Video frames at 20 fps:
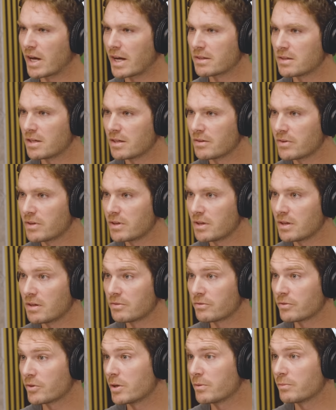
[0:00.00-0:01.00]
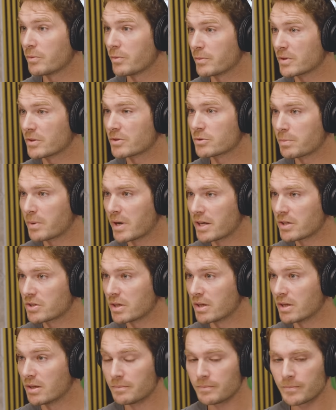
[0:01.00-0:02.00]
activity, freedom of
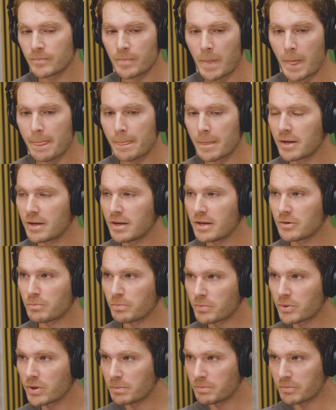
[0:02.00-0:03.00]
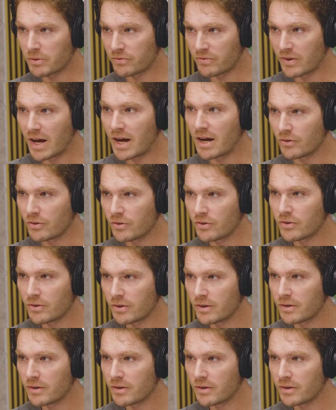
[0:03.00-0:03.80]
expression, is pretty profound.